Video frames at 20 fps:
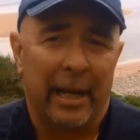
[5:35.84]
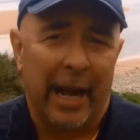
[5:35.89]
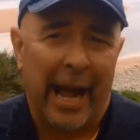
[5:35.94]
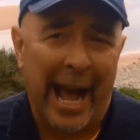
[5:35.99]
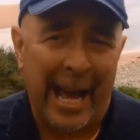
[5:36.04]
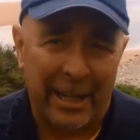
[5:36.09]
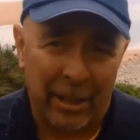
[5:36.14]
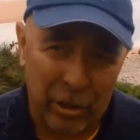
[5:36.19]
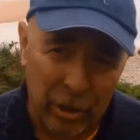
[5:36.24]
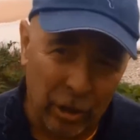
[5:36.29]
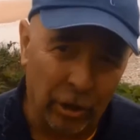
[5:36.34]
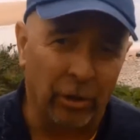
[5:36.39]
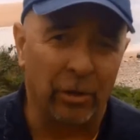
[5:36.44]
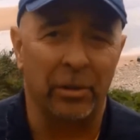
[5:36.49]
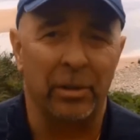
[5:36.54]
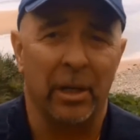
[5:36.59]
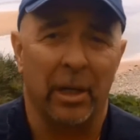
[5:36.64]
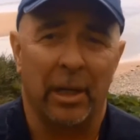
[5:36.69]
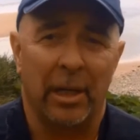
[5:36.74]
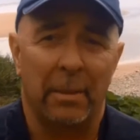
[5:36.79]

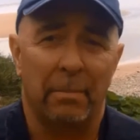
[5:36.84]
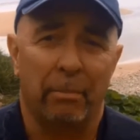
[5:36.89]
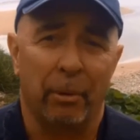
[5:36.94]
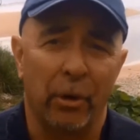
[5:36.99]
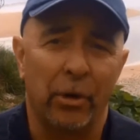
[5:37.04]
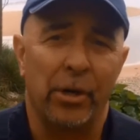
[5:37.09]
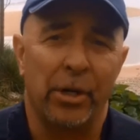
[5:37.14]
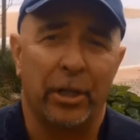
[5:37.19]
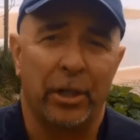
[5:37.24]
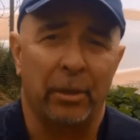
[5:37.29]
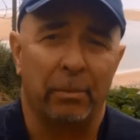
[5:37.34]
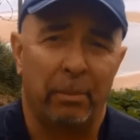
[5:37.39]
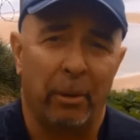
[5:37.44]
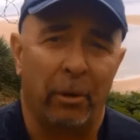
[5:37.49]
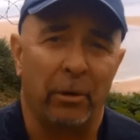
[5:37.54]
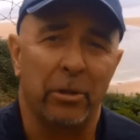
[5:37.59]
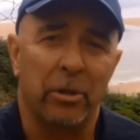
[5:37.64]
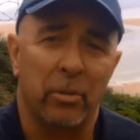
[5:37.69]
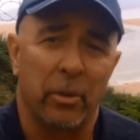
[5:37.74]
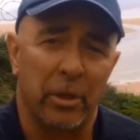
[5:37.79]
Attitudinally, burning the
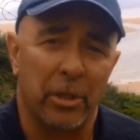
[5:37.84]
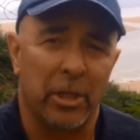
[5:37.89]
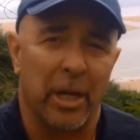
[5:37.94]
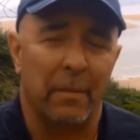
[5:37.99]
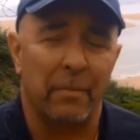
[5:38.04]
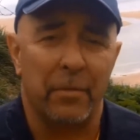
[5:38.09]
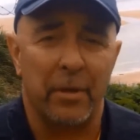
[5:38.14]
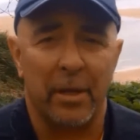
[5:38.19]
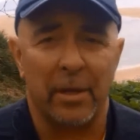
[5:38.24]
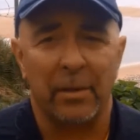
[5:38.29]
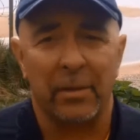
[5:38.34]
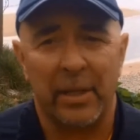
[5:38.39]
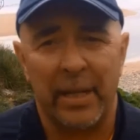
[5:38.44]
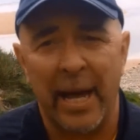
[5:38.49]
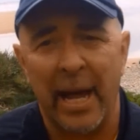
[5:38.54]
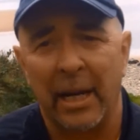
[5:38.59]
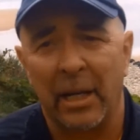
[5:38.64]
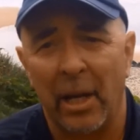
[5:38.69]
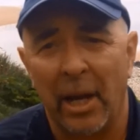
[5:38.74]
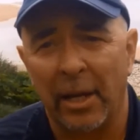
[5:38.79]
boats was something that the
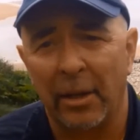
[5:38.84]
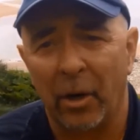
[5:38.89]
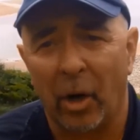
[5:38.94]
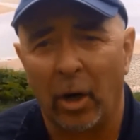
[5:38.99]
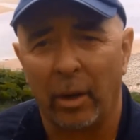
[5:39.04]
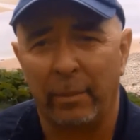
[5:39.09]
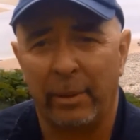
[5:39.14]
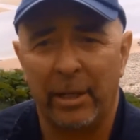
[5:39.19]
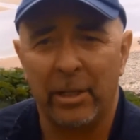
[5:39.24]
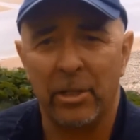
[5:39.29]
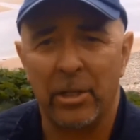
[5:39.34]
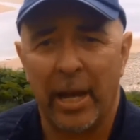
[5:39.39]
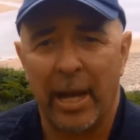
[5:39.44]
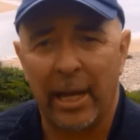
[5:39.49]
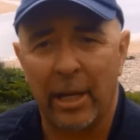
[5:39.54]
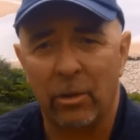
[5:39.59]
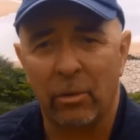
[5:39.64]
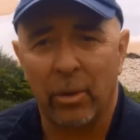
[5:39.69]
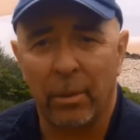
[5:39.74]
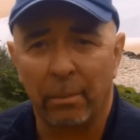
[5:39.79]
Allied armies
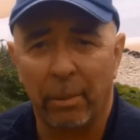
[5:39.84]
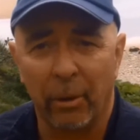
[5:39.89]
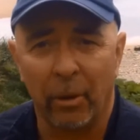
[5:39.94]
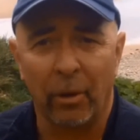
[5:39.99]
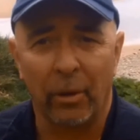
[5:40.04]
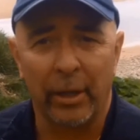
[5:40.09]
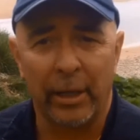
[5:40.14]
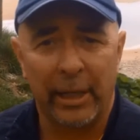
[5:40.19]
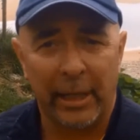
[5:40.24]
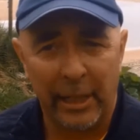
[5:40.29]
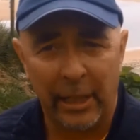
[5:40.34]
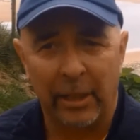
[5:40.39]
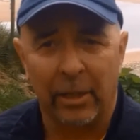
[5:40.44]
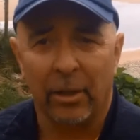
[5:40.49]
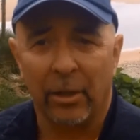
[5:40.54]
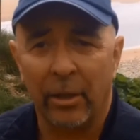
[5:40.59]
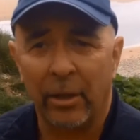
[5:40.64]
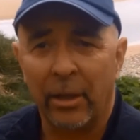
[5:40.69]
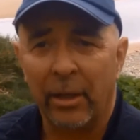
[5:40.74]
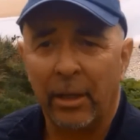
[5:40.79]
had to employ
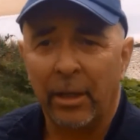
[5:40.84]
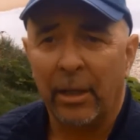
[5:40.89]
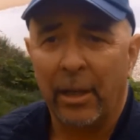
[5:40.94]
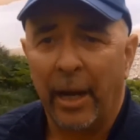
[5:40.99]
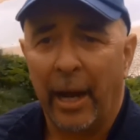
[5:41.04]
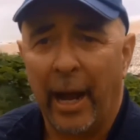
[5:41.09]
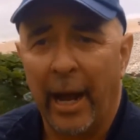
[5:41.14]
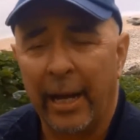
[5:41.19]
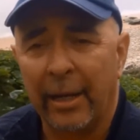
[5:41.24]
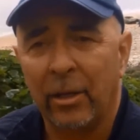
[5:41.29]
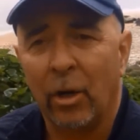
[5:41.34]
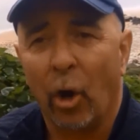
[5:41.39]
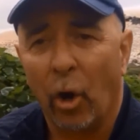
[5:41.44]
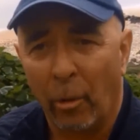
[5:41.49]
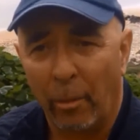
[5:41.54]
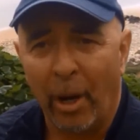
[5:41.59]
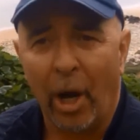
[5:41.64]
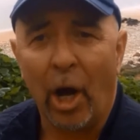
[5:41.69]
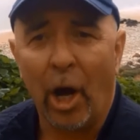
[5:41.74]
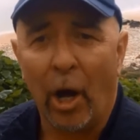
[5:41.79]
here at
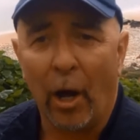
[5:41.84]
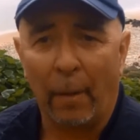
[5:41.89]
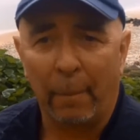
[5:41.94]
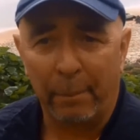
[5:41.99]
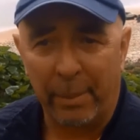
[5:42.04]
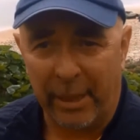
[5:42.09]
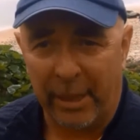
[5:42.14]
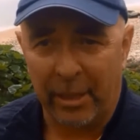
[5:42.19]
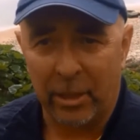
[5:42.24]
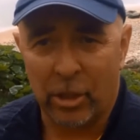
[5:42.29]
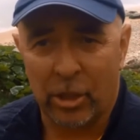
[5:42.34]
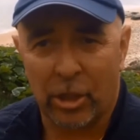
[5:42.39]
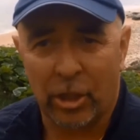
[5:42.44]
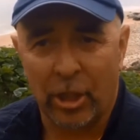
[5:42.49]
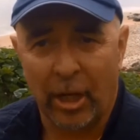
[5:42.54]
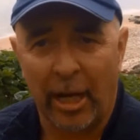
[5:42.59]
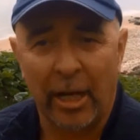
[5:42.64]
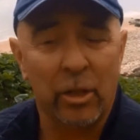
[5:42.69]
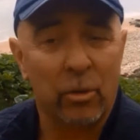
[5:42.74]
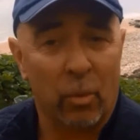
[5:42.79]
Omaha
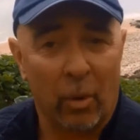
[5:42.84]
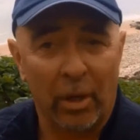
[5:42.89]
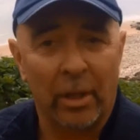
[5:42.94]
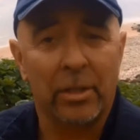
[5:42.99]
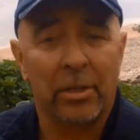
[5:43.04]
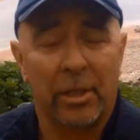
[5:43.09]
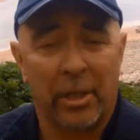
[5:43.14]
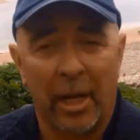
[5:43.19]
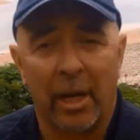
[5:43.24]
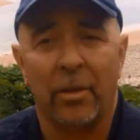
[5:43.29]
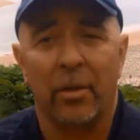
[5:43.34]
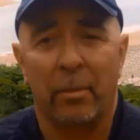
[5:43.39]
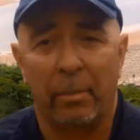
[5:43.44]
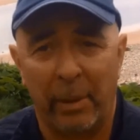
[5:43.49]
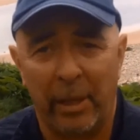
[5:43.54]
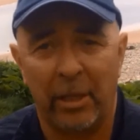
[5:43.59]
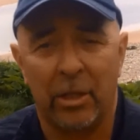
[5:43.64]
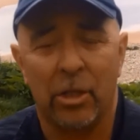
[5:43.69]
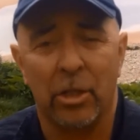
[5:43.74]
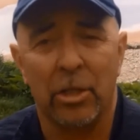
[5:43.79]
Beach, as well as the other
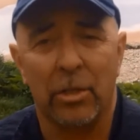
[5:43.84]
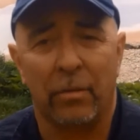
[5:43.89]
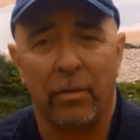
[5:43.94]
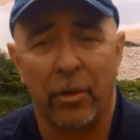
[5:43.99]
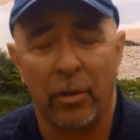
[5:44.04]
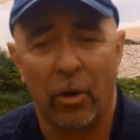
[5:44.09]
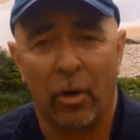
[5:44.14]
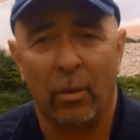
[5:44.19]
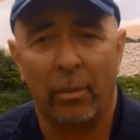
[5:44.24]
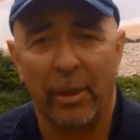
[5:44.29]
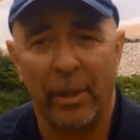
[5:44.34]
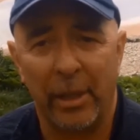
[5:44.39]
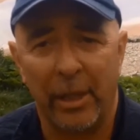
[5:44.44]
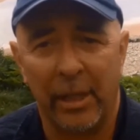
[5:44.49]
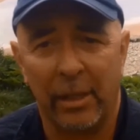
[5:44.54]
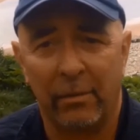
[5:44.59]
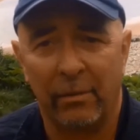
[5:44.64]
beaches of the Normandy